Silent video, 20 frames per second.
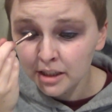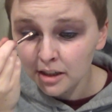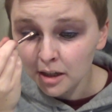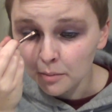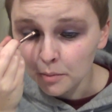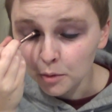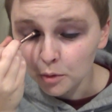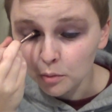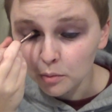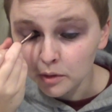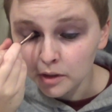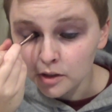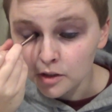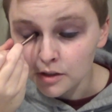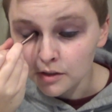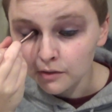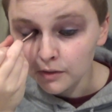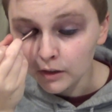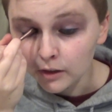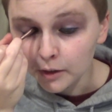I'm normally
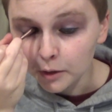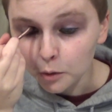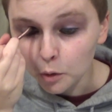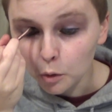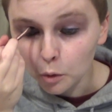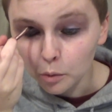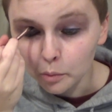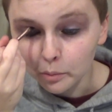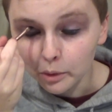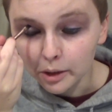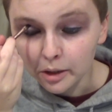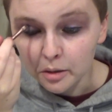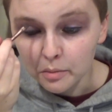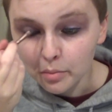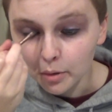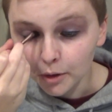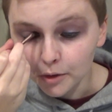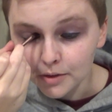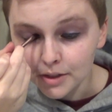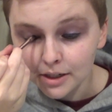just a very cold-blooded
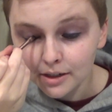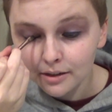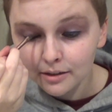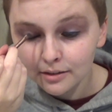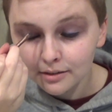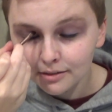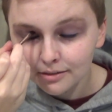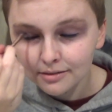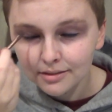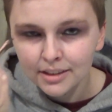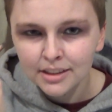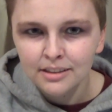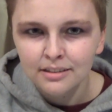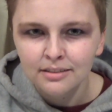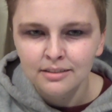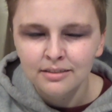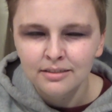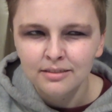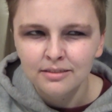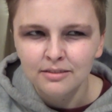person,
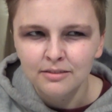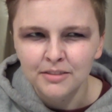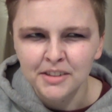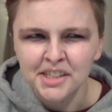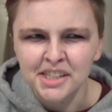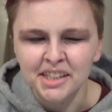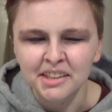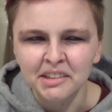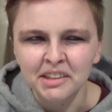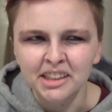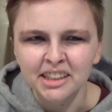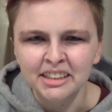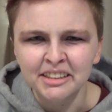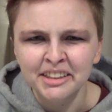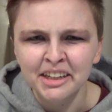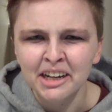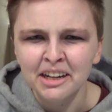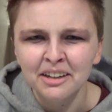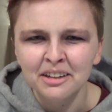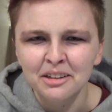physically,
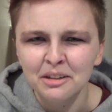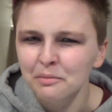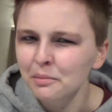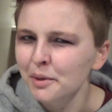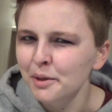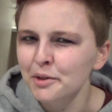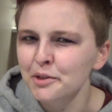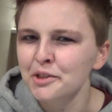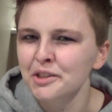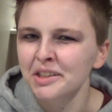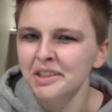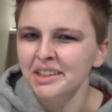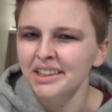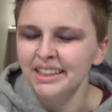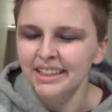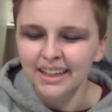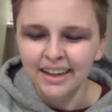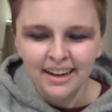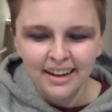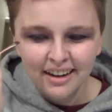not
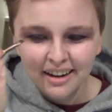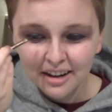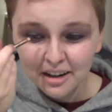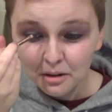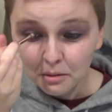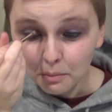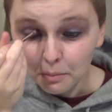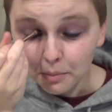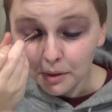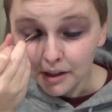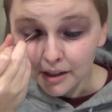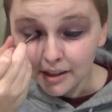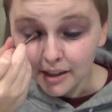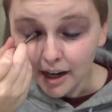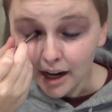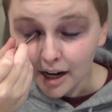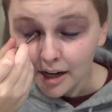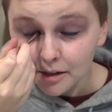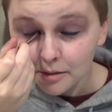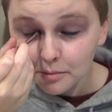emotionally
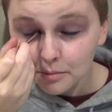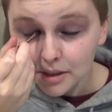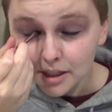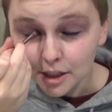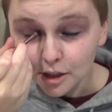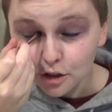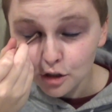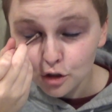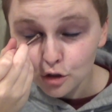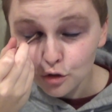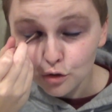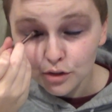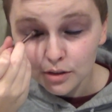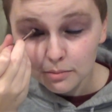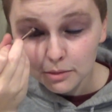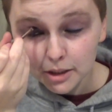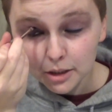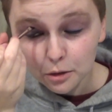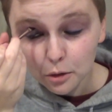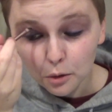but I'm
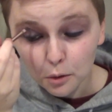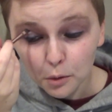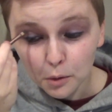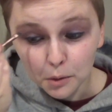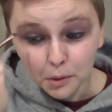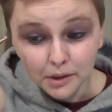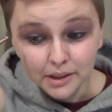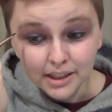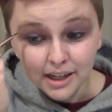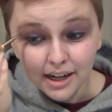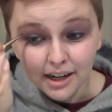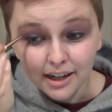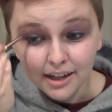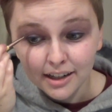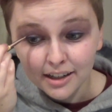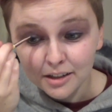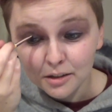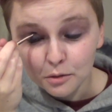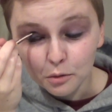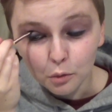extremely cold
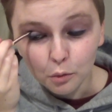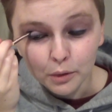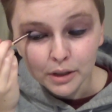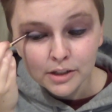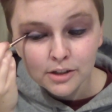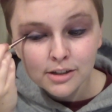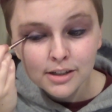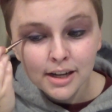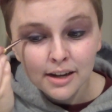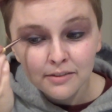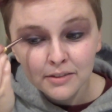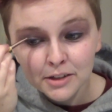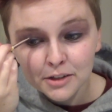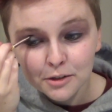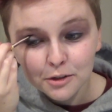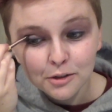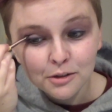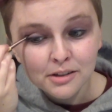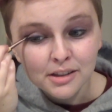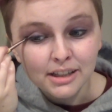and we just haven't
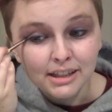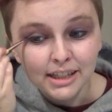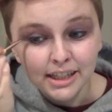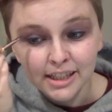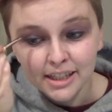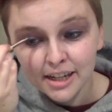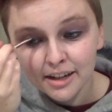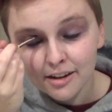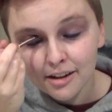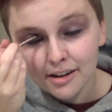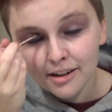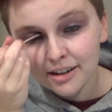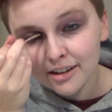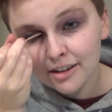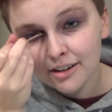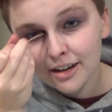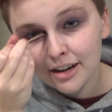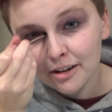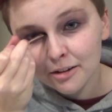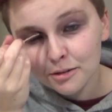turned the heating on in
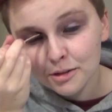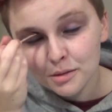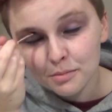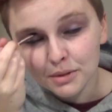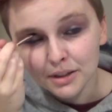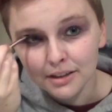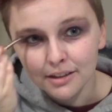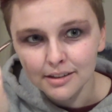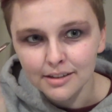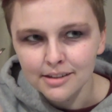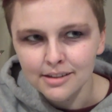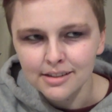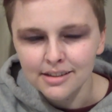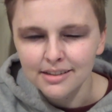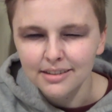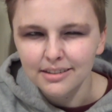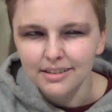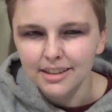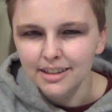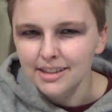our house because
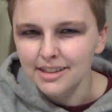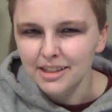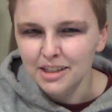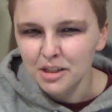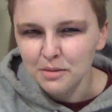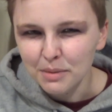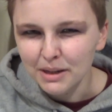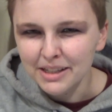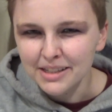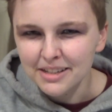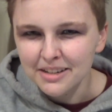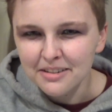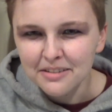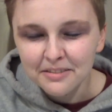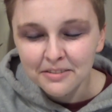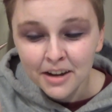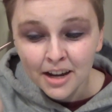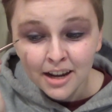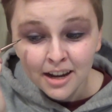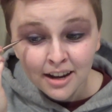it's
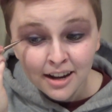expensive